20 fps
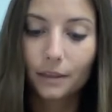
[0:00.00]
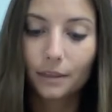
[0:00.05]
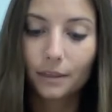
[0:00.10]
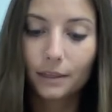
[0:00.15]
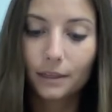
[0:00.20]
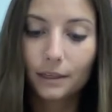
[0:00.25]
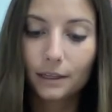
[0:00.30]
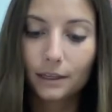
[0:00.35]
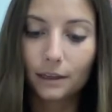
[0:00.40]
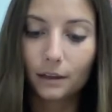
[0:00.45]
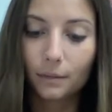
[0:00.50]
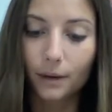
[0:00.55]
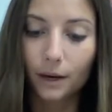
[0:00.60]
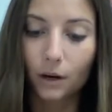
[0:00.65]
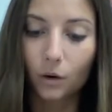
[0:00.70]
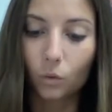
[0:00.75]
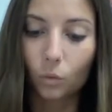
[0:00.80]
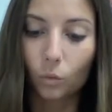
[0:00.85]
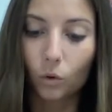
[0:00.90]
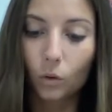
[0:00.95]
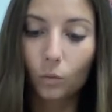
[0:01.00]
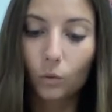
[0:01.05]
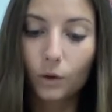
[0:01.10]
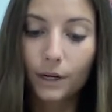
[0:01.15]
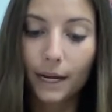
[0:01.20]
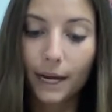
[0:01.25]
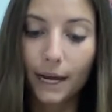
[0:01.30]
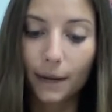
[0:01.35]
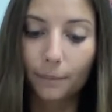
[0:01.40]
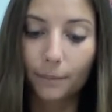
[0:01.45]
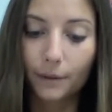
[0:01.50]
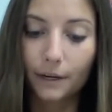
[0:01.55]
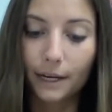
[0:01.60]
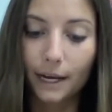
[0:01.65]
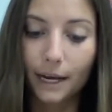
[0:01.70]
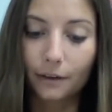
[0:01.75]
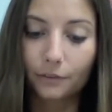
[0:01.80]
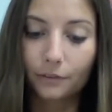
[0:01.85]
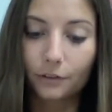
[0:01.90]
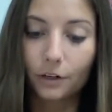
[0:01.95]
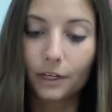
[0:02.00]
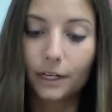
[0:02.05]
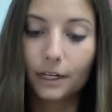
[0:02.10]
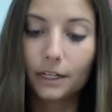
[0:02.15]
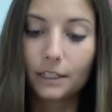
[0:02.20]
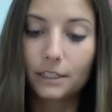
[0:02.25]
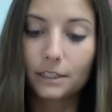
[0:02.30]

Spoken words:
thinking about what would happen after he'd